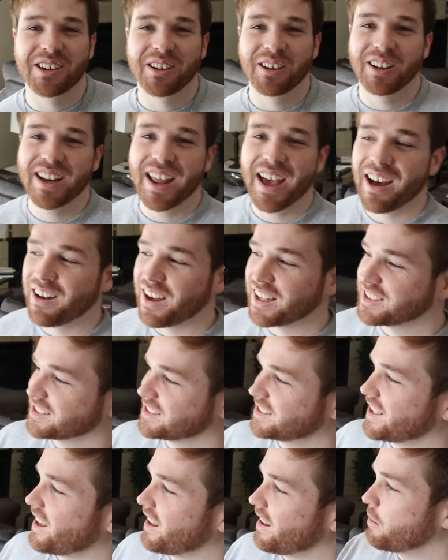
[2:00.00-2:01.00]
so now I
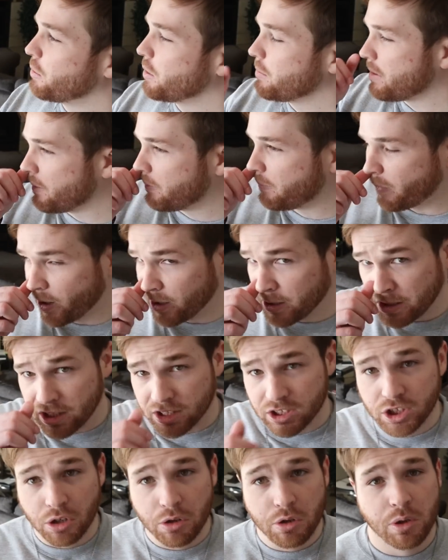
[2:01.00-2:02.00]
just thought it would be fun
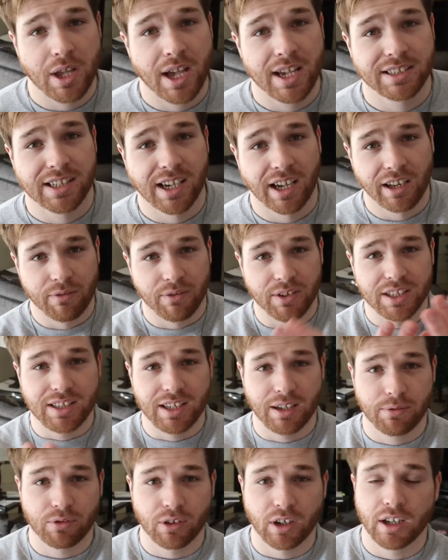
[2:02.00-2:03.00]
to show you guys kind of a
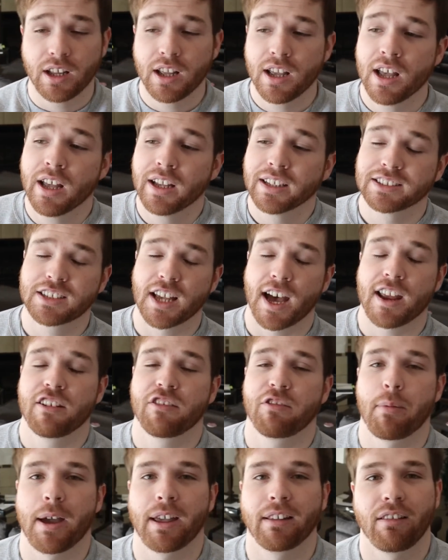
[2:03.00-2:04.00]
different side
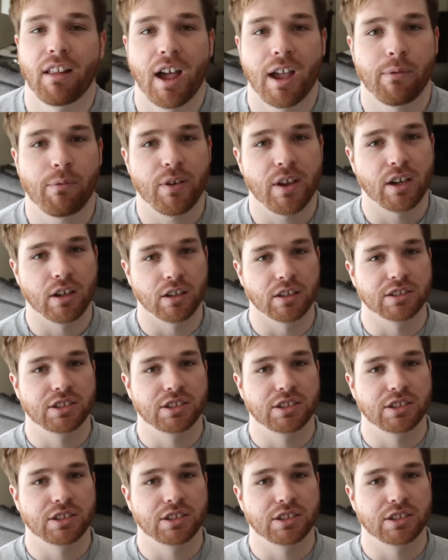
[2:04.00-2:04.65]
of my life here.